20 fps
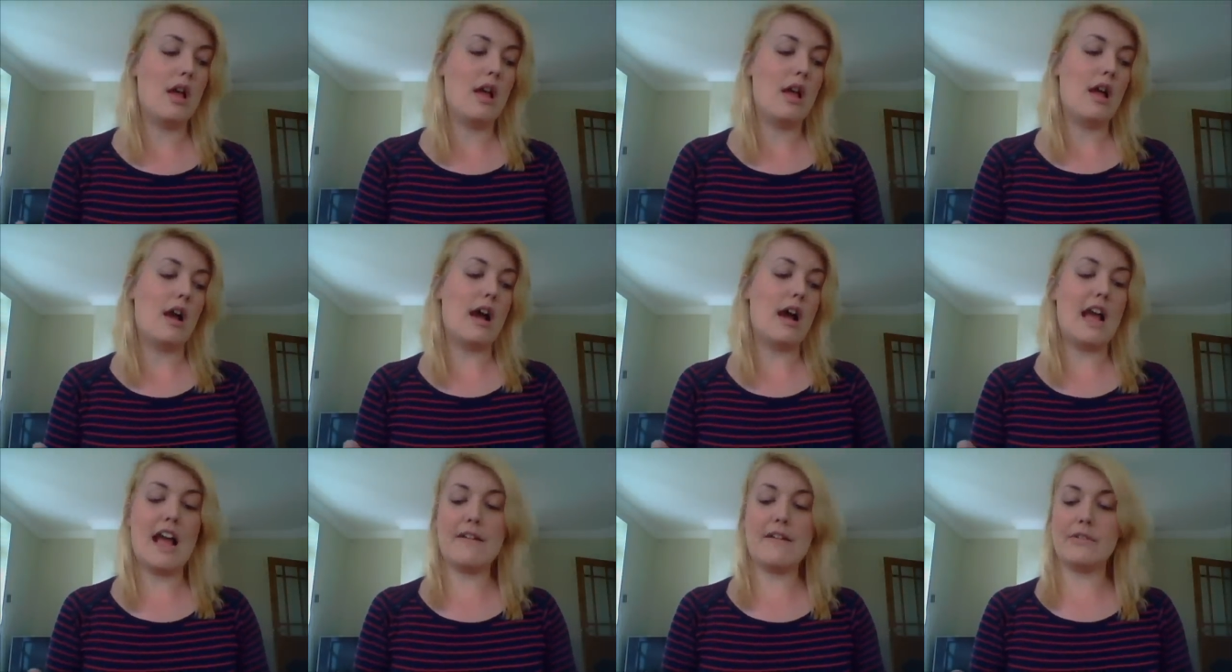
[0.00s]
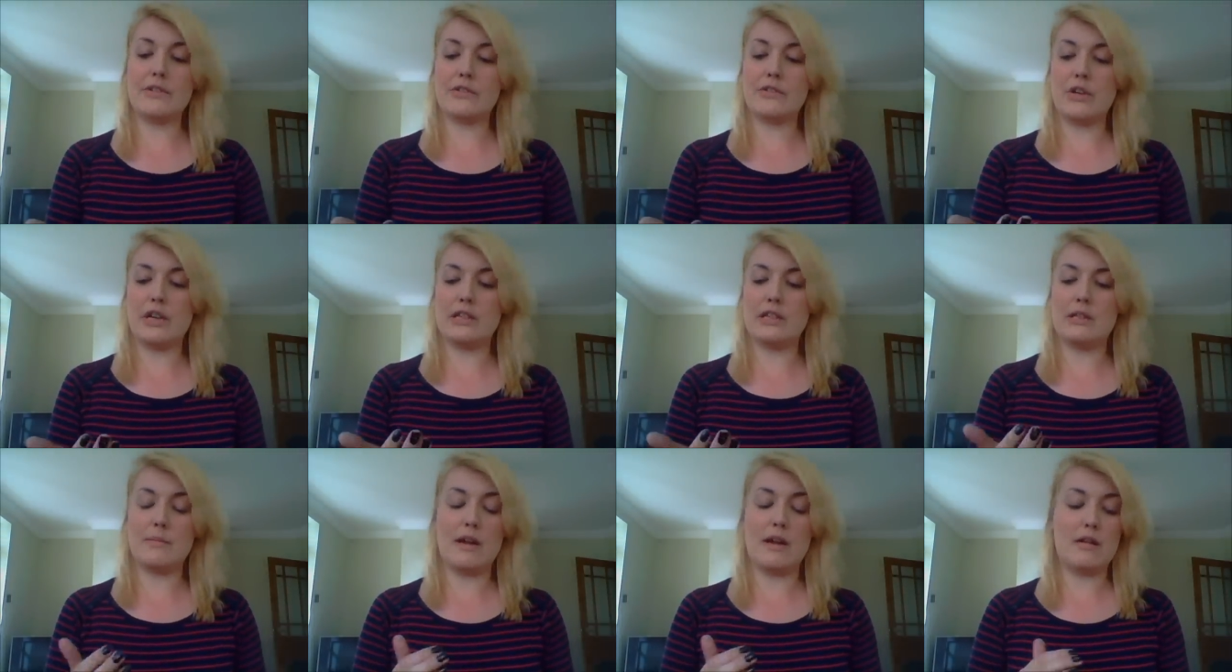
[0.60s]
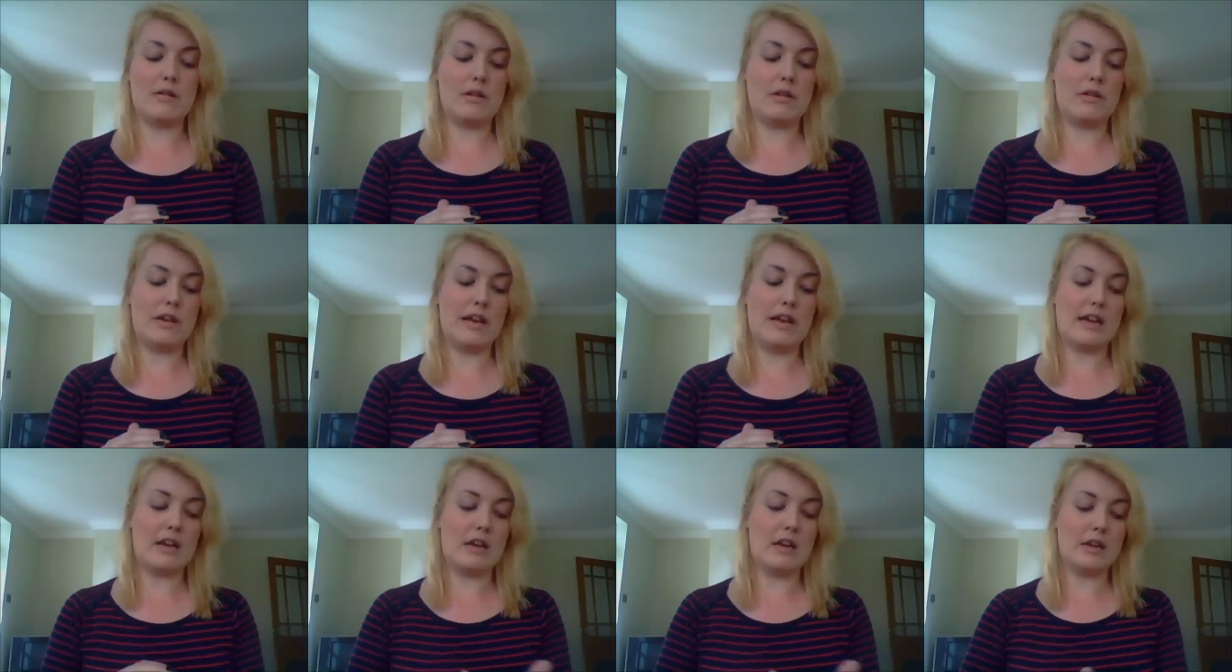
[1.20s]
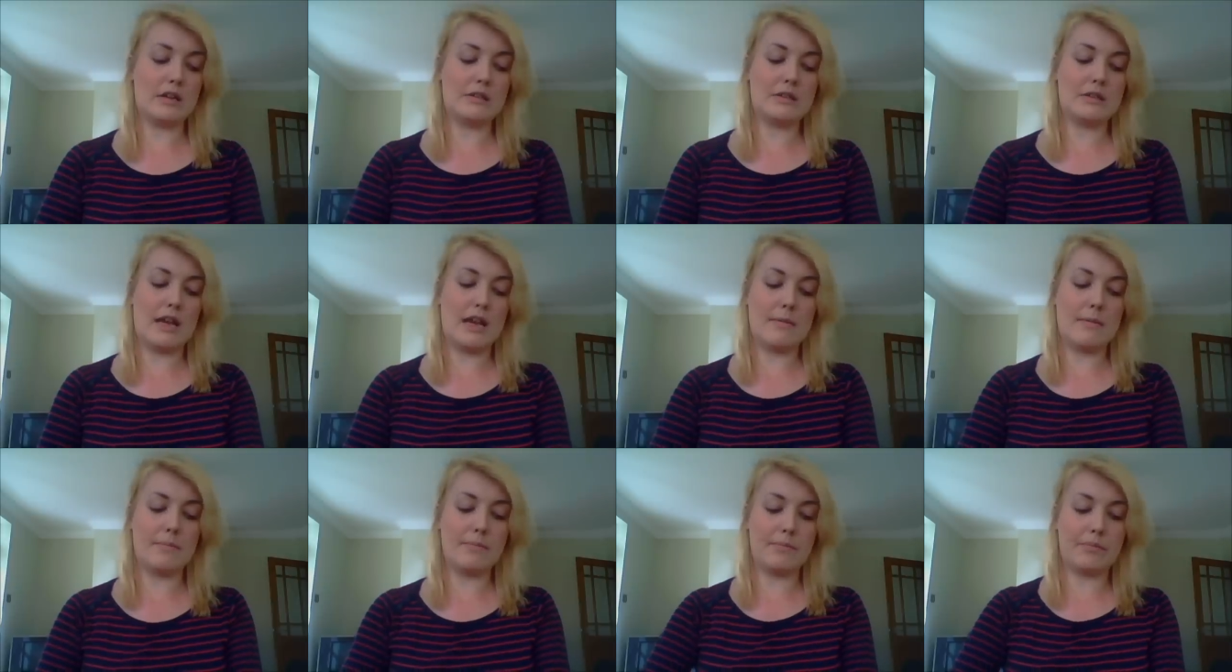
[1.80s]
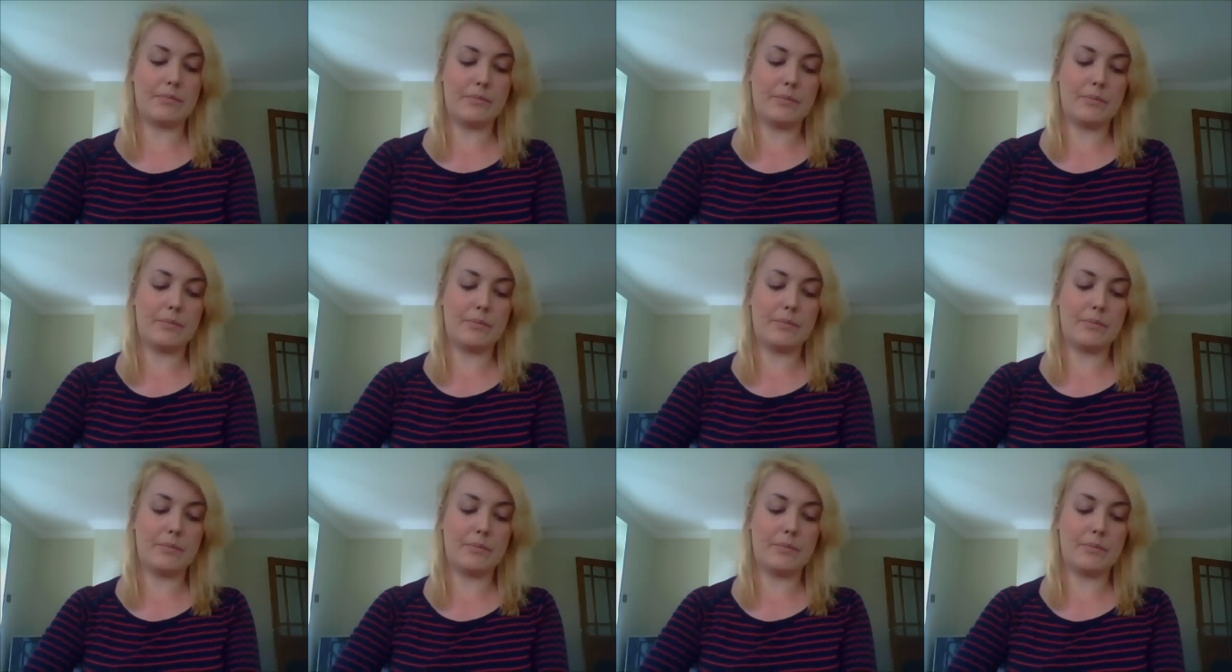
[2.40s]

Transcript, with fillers: I haven't tried them out on any looks yet